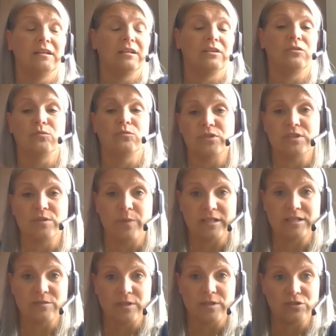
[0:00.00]
You know, what's the
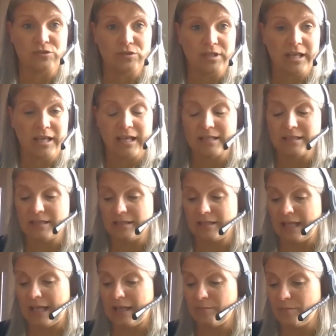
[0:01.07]
best way to do that? And
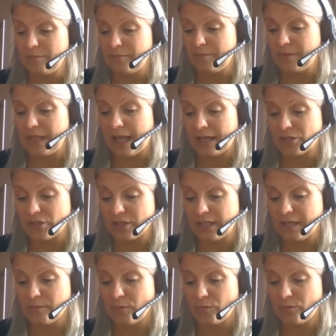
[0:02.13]
um, they actually
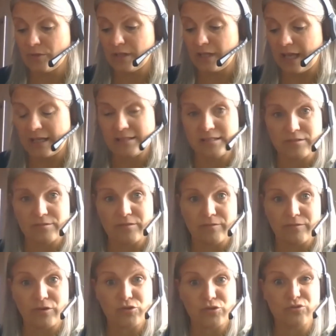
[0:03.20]
came up with the idea of
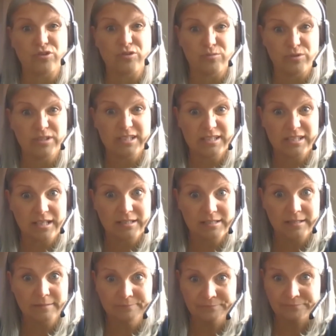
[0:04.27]
a virtual community
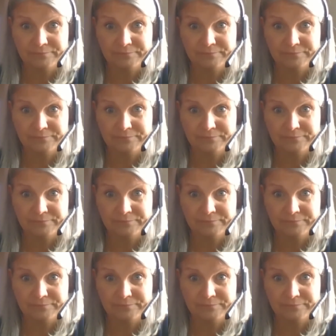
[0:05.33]
centre.